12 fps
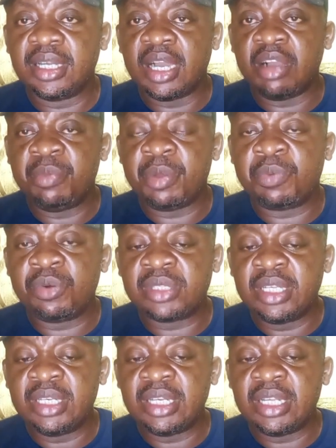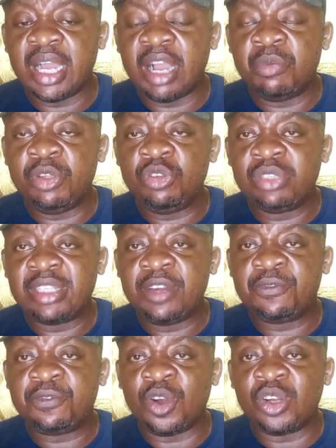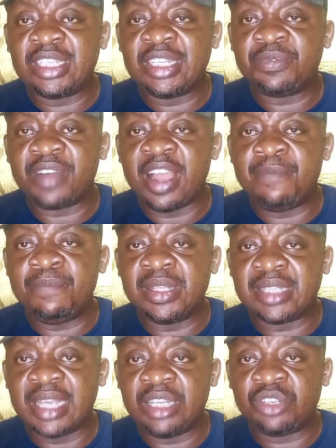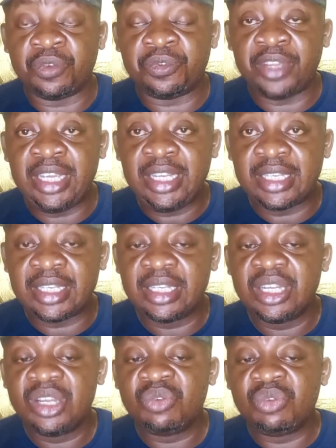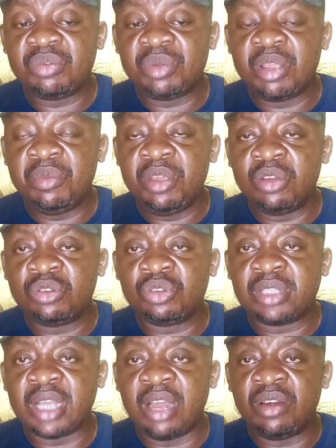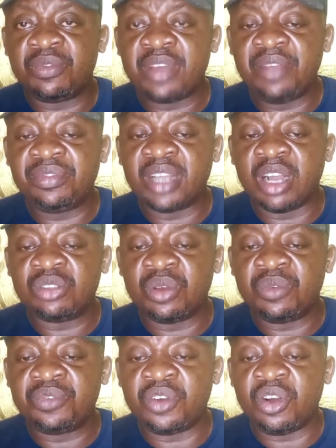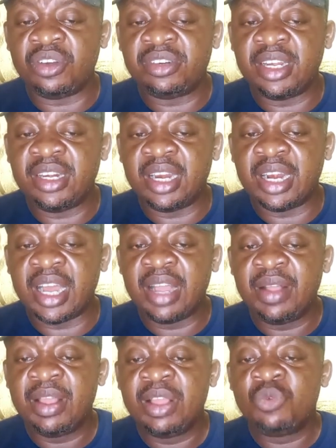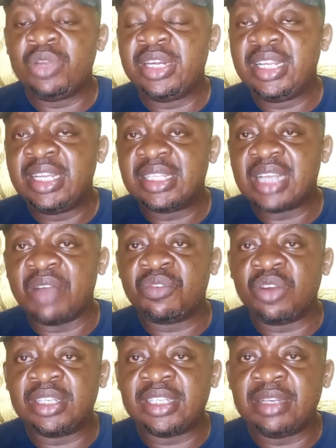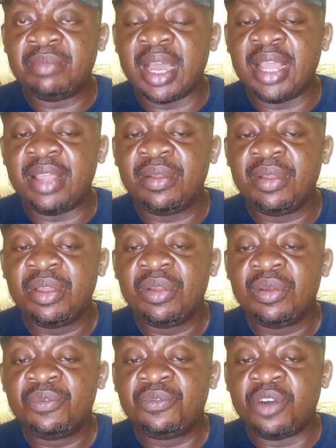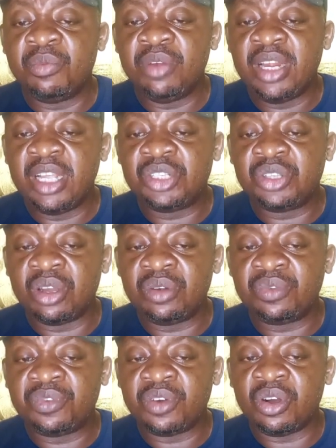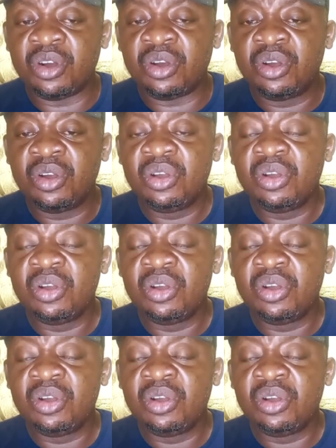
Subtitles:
I'll be using 45% of it, which will give me a total of 5,400 naira. With this, I've gotten my formulation for